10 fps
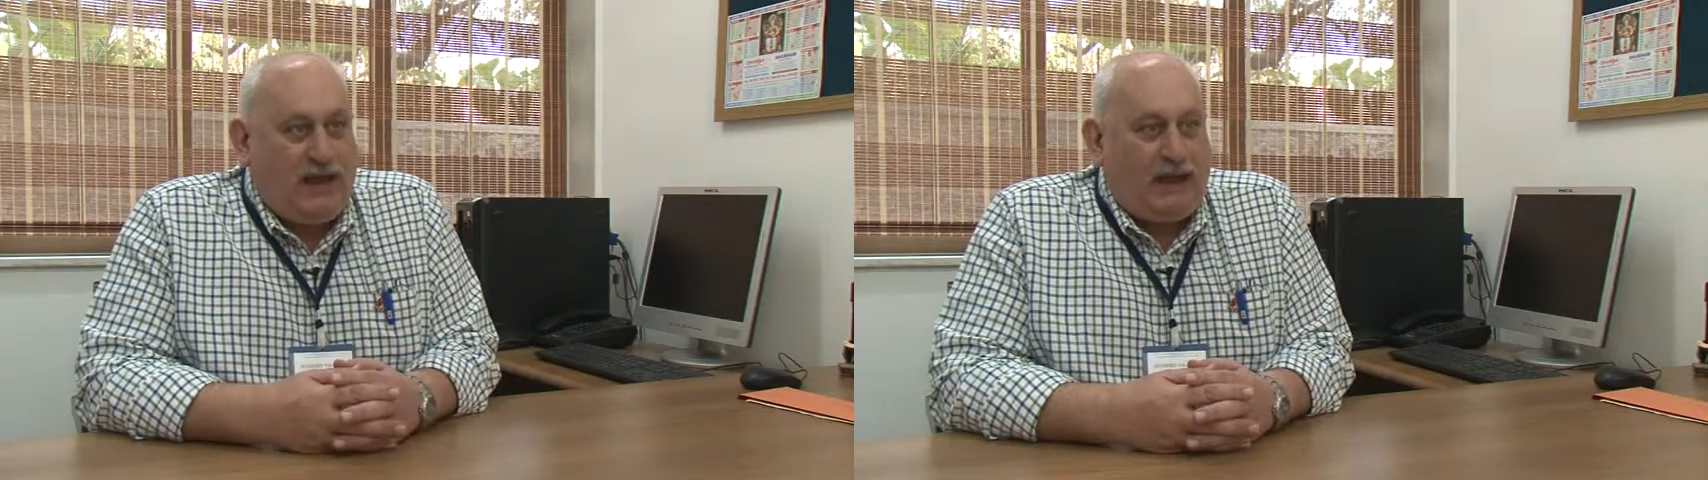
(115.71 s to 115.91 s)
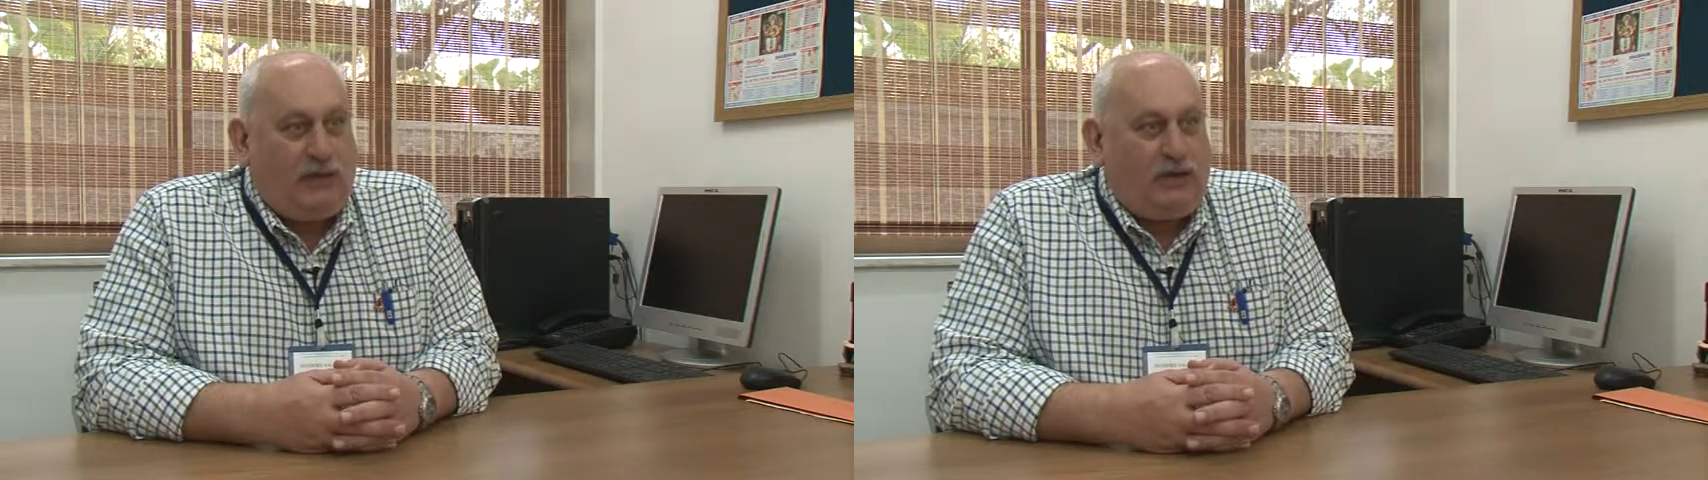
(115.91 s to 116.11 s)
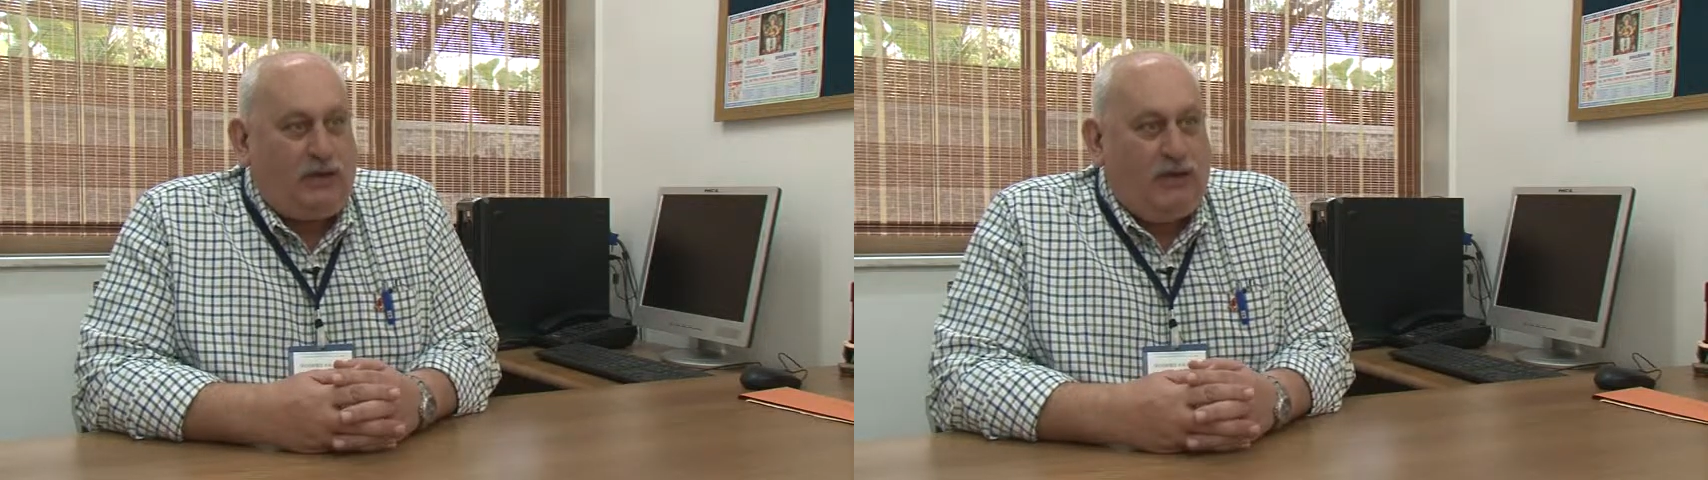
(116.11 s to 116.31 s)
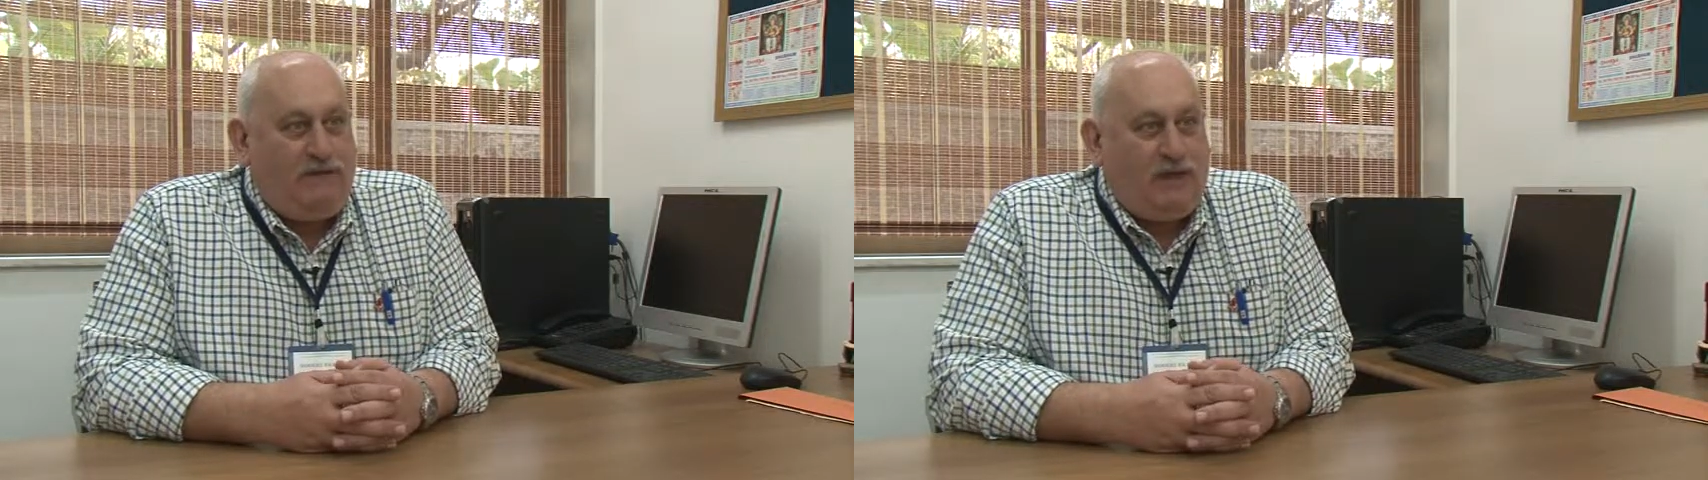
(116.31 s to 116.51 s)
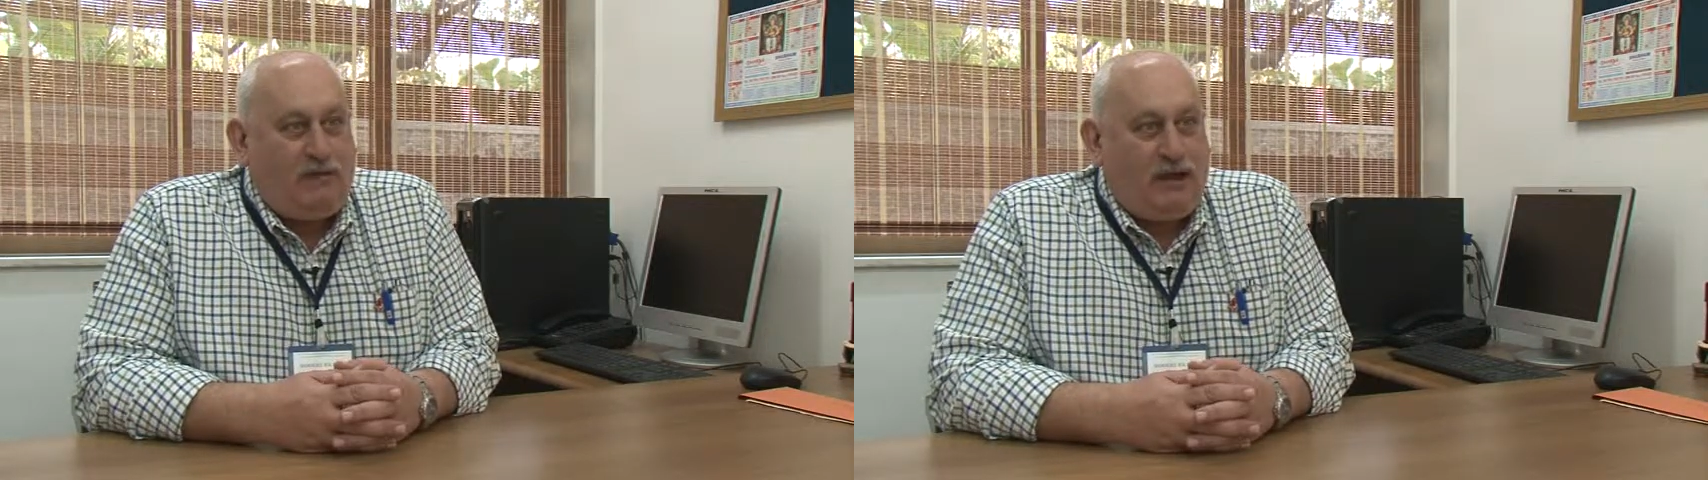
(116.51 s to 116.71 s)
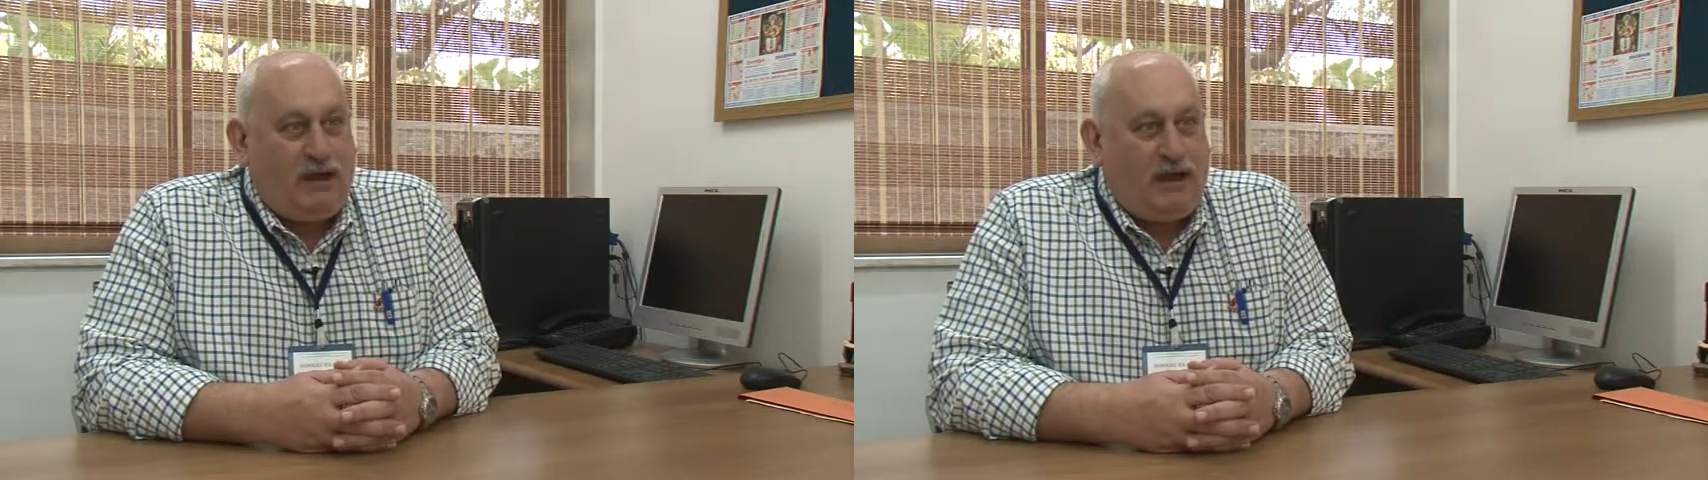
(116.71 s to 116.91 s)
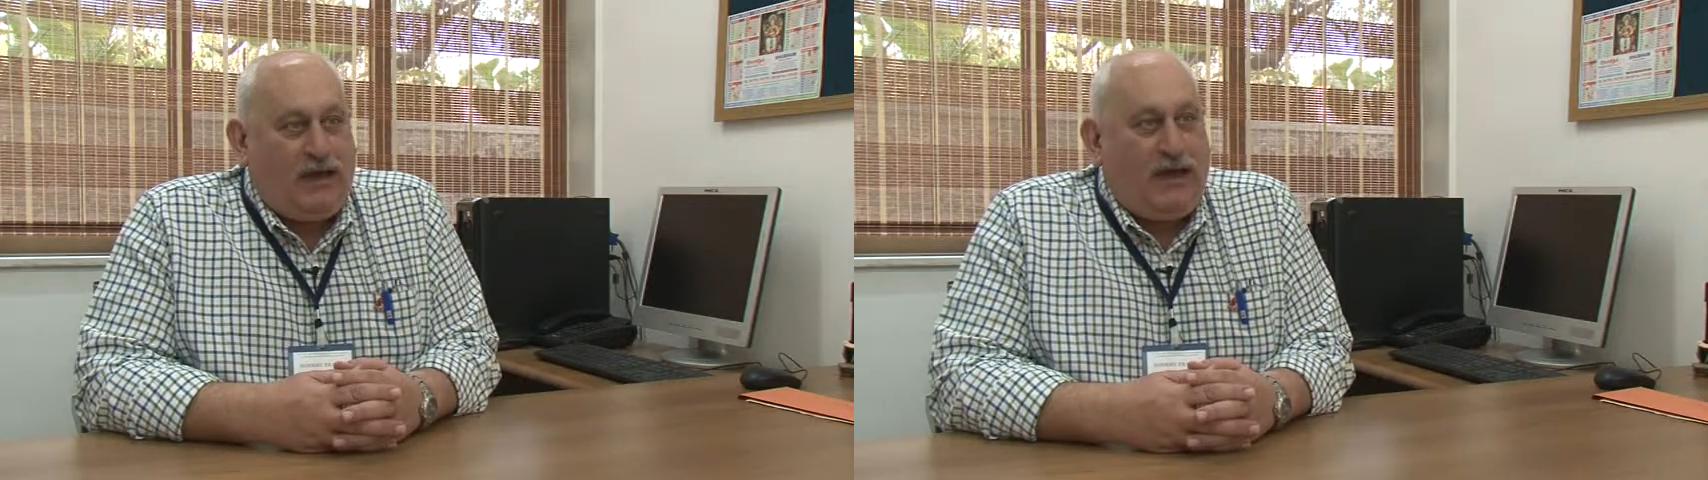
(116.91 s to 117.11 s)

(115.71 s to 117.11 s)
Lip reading: and it will give them an